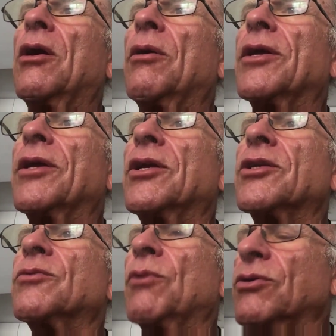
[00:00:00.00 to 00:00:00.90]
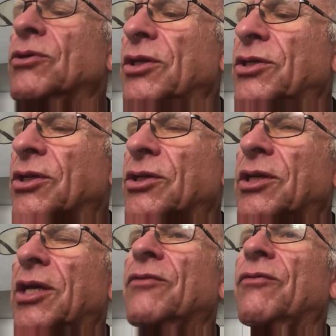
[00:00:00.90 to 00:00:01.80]
It's mostly
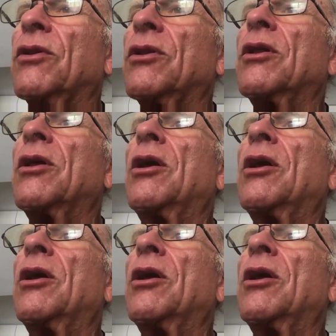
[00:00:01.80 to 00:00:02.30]
successful,